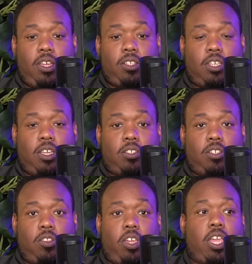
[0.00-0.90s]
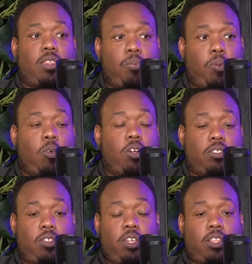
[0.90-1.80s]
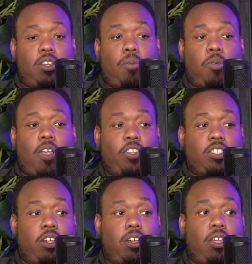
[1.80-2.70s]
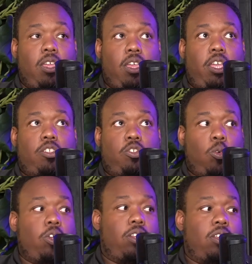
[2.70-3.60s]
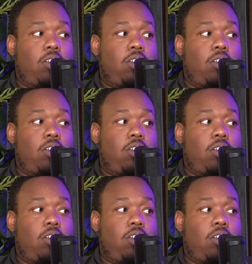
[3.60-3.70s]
to look at the boards, look at the nonprofits here, and join.